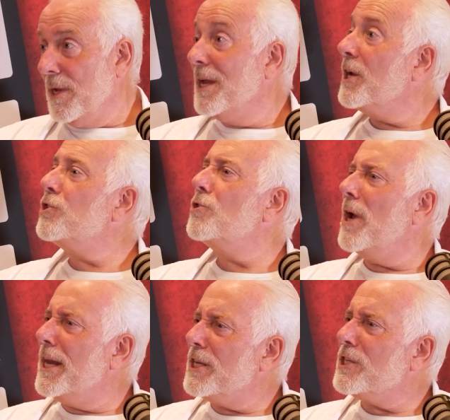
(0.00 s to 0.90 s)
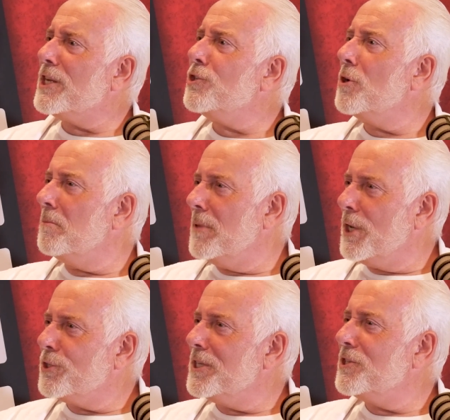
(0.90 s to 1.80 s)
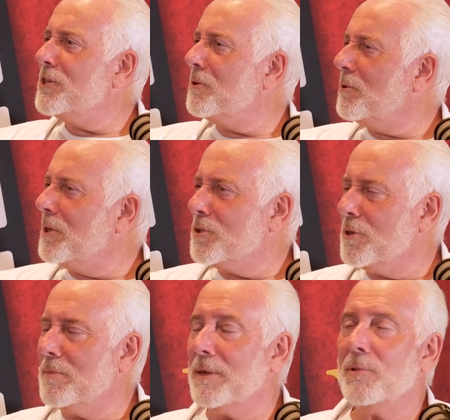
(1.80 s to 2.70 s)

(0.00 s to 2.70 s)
because you've got NSS, you've got Martins, you've got all those sort of people.